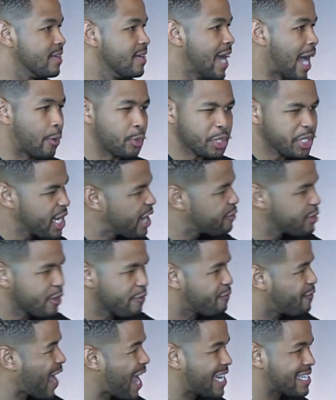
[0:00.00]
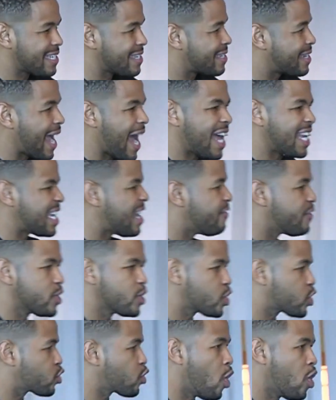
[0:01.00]
I was never the fastest guy, never the
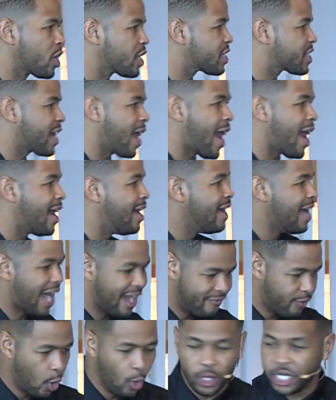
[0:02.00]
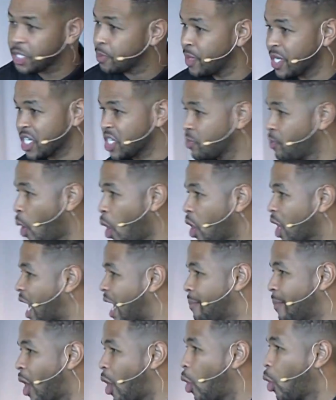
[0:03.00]
strongest guy. I've always been a small guy
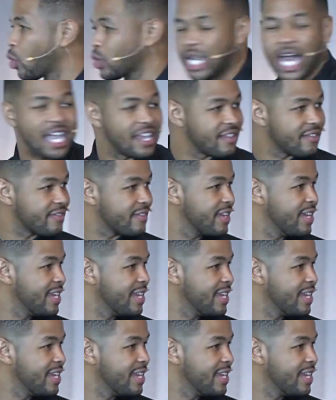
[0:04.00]
my whole life.